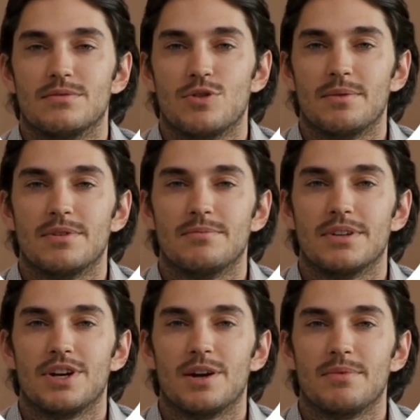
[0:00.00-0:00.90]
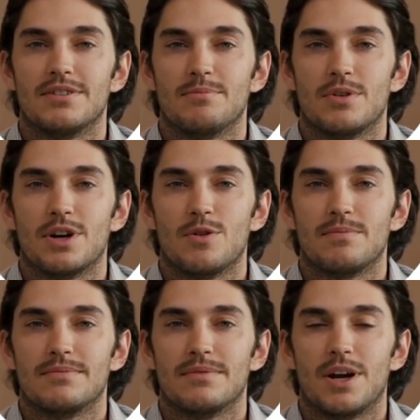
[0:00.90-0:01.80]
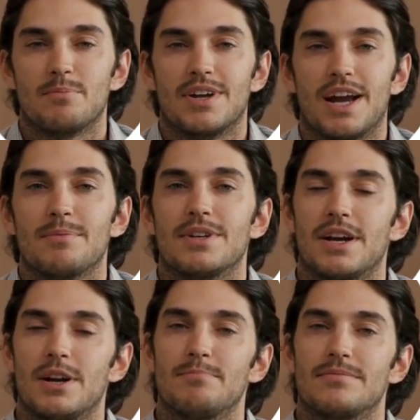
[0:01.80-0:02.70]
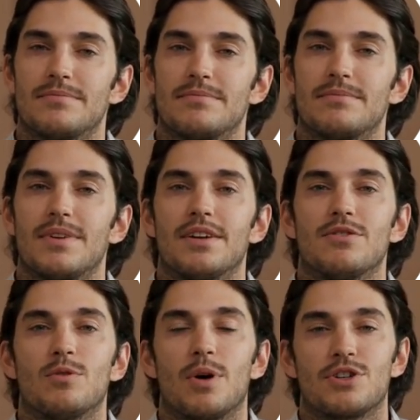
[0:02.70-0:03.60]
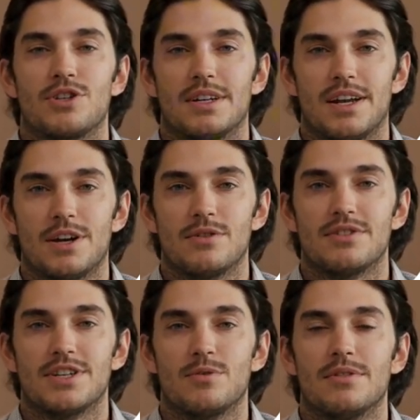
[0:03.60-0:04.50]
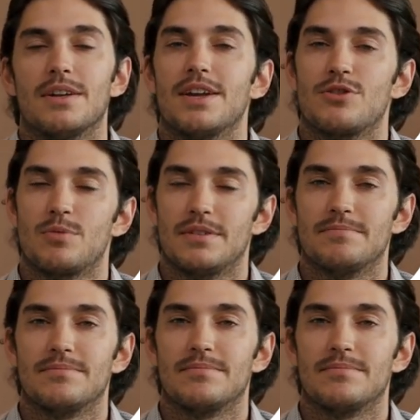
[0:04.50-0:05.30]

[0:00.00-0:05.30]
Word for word: drop them in the comments below. I'll be happy to help. Thanks for watching, and I'll see you in the next one.